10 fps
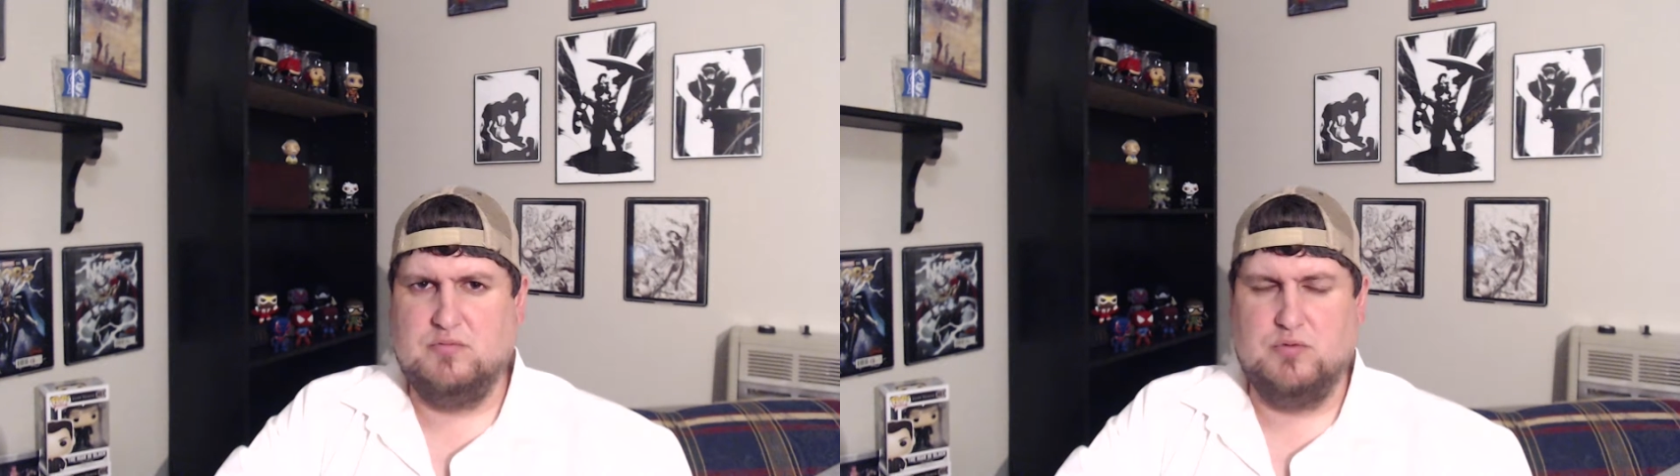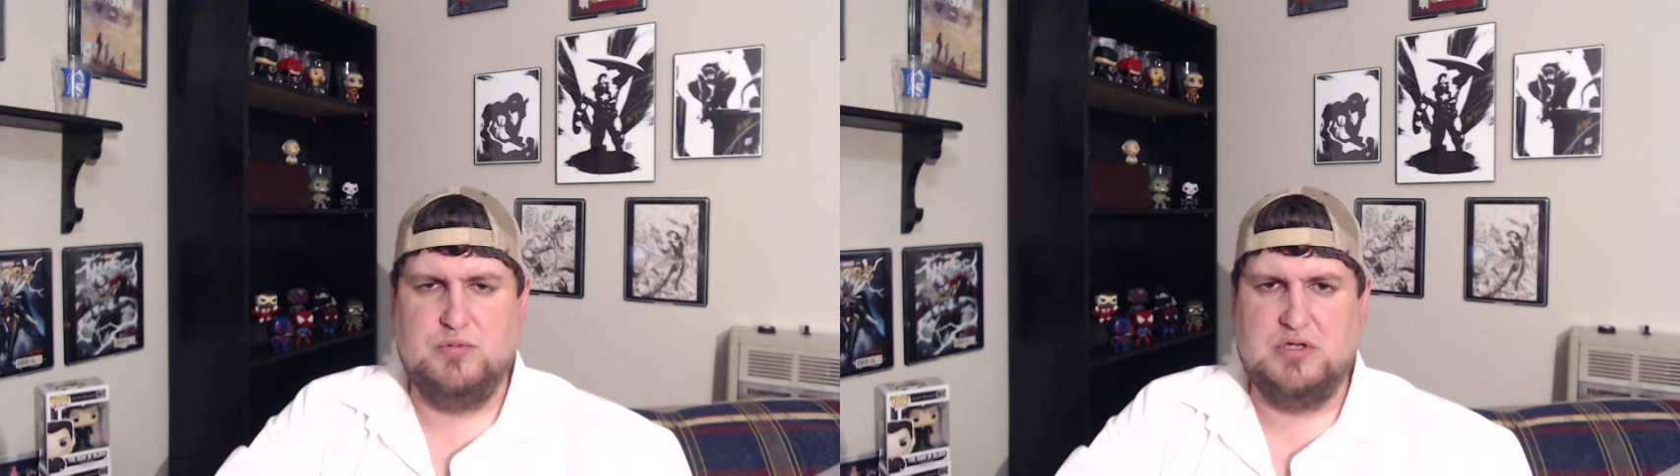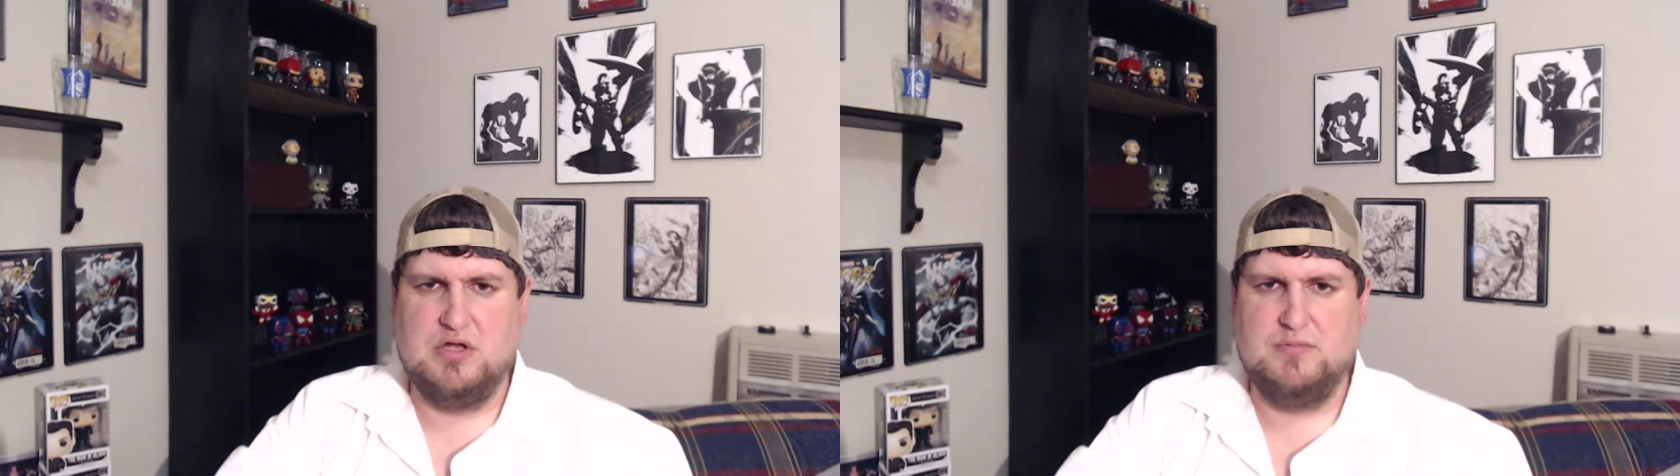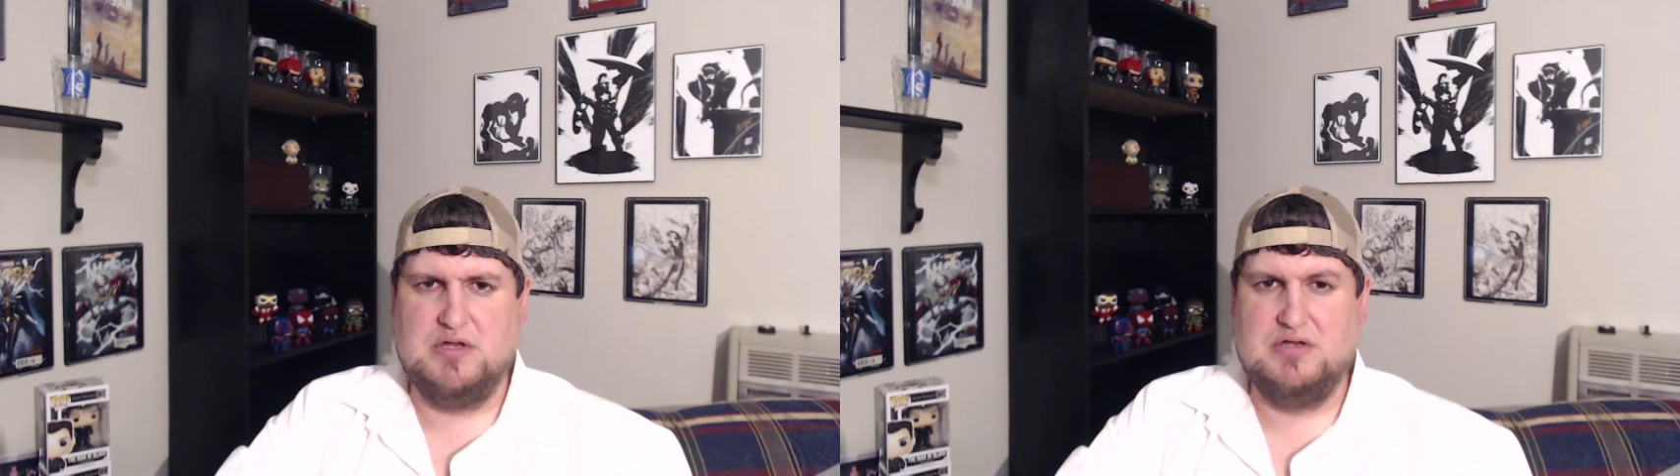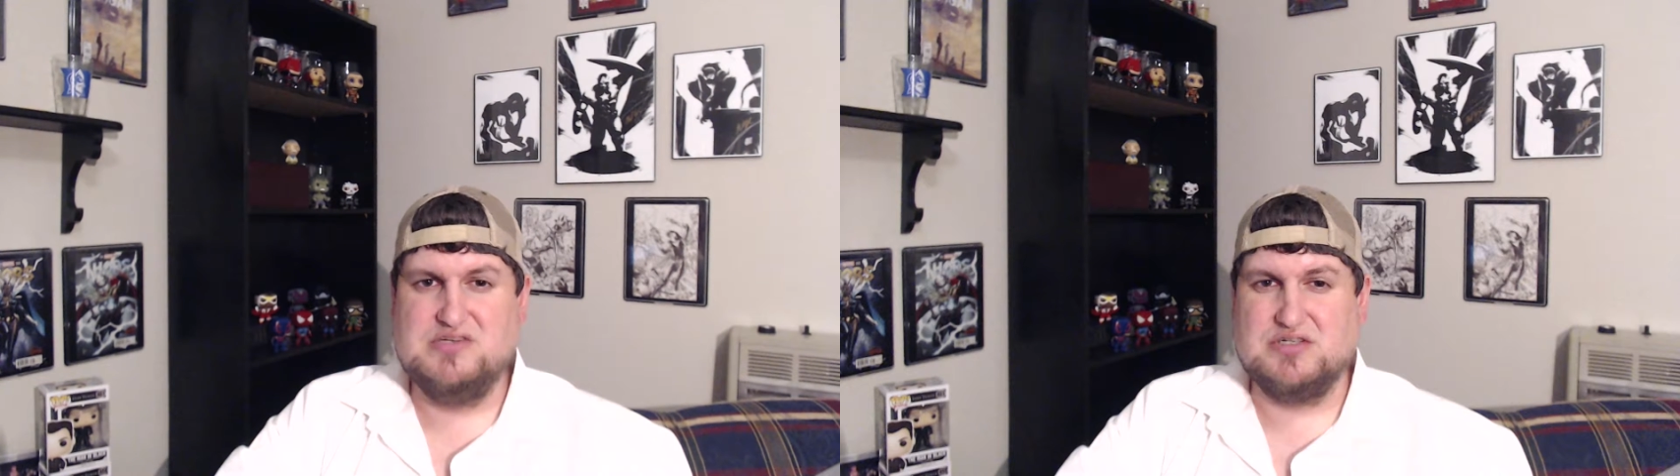will be
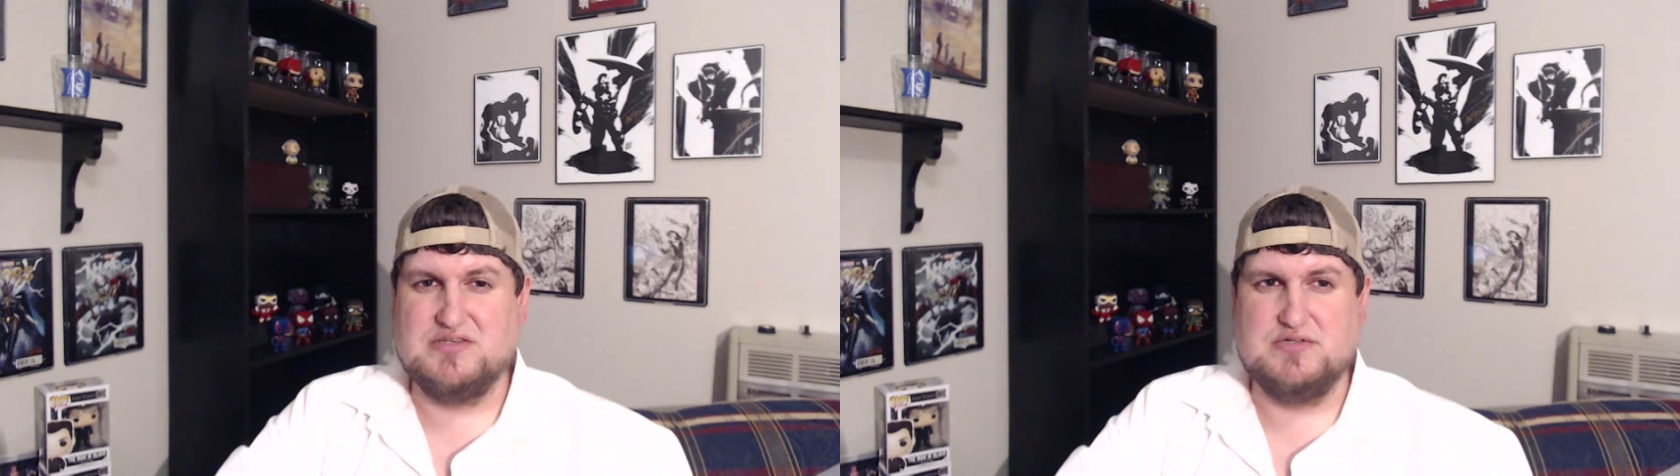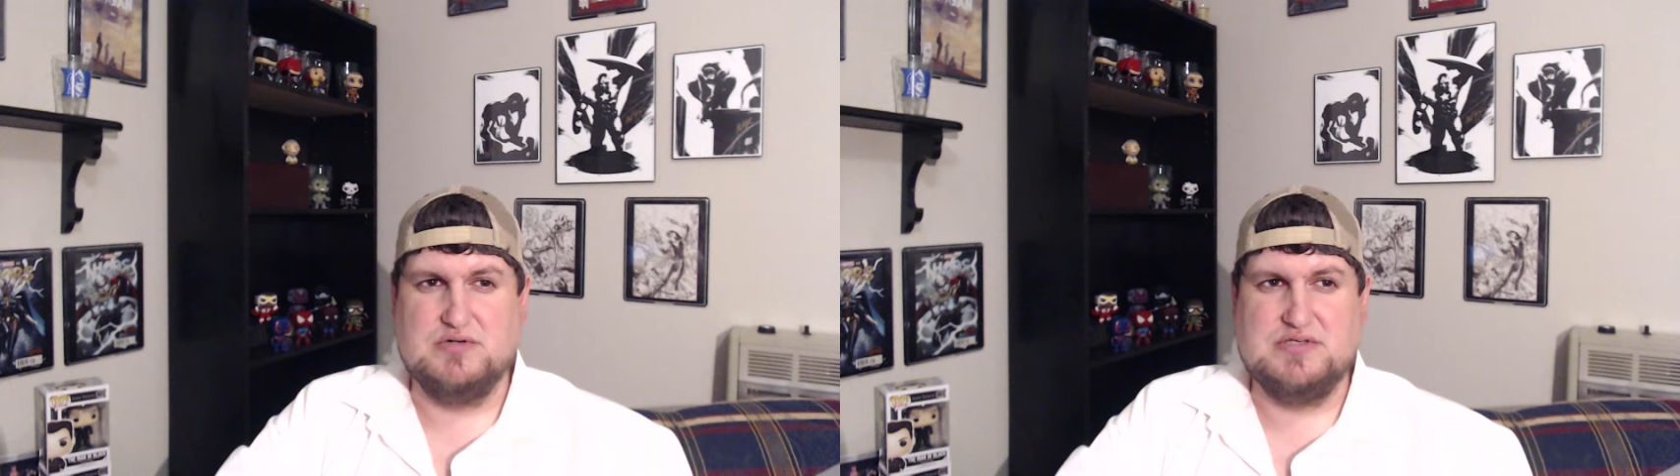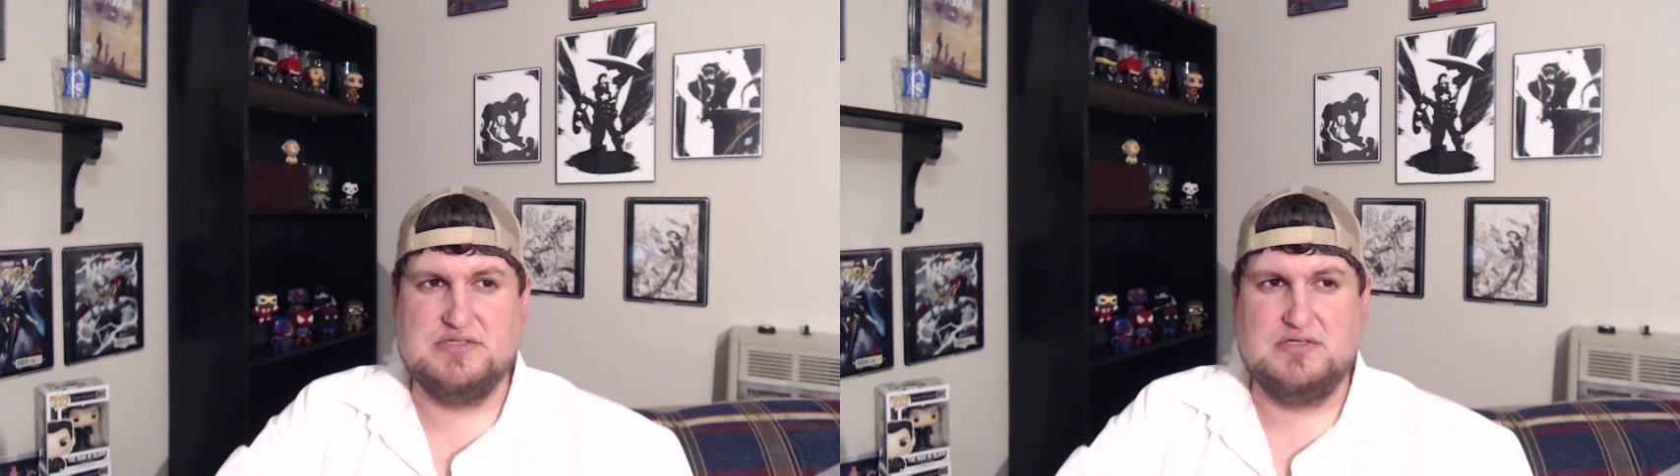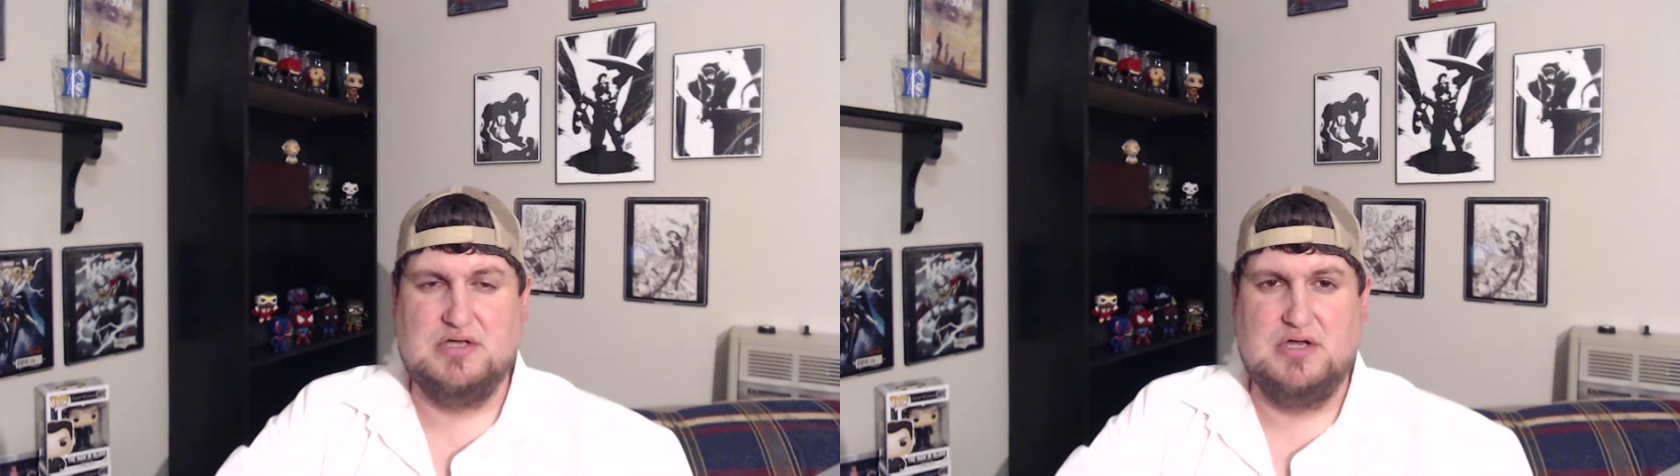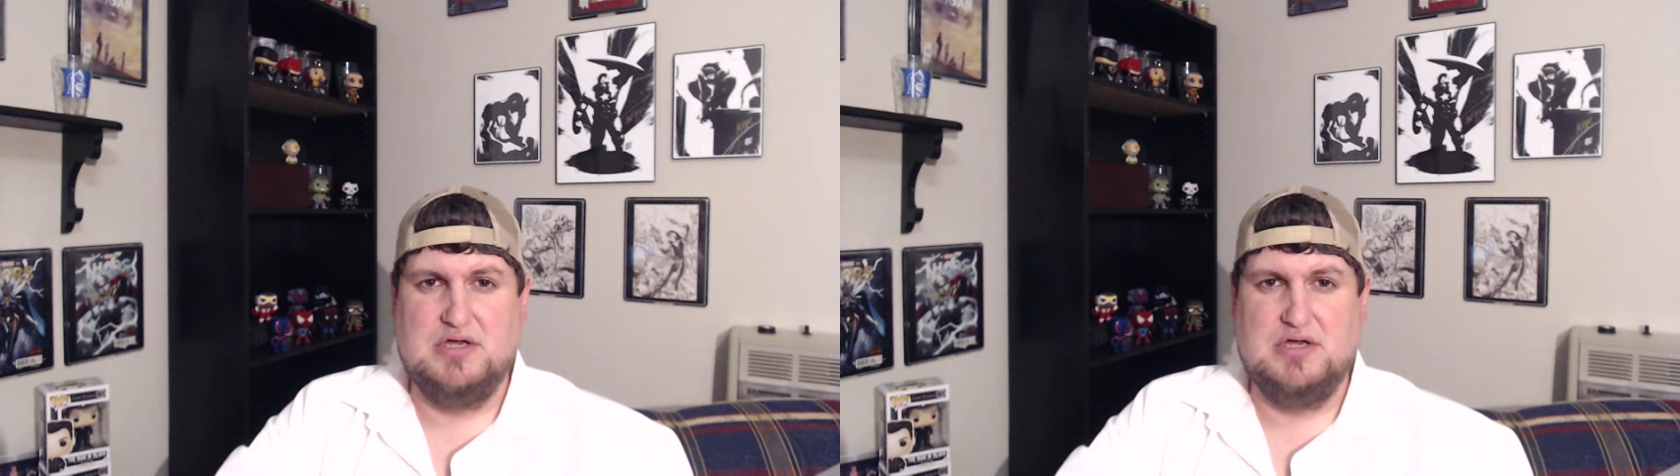nominated just because there isn't.